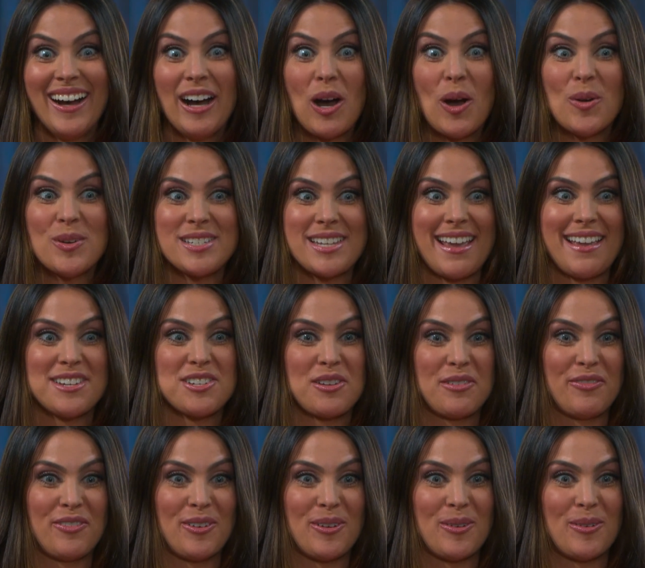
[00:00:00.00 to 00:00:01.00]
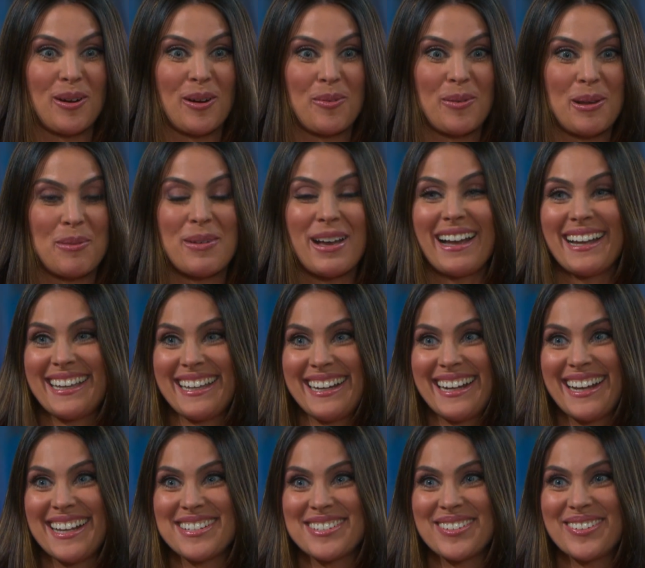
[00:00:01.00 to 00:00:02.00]
oh deja vu. Are we back in
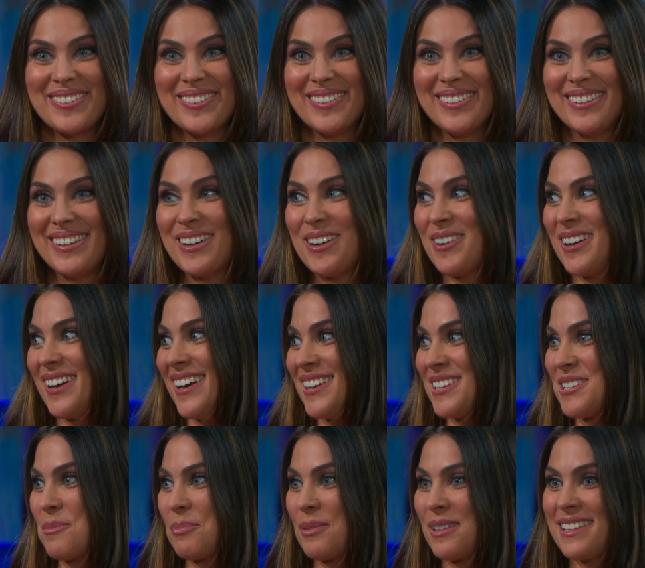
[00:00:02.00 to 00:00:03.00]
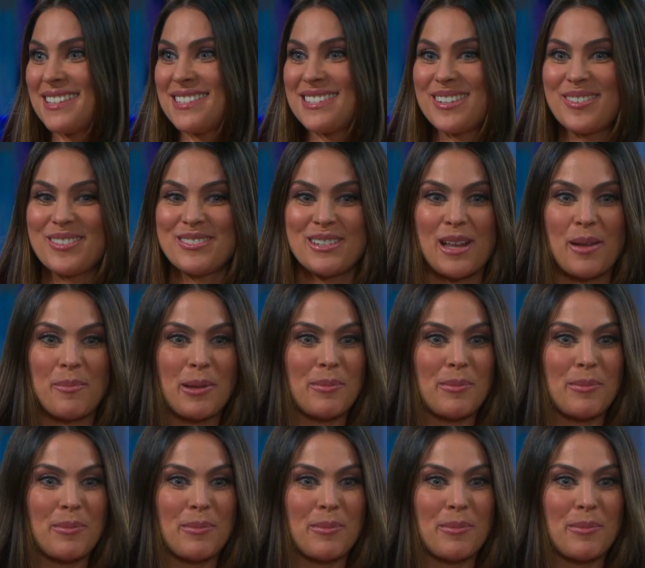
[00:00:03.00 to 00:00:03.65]
high school? Oh gosh, oh, please don't tell me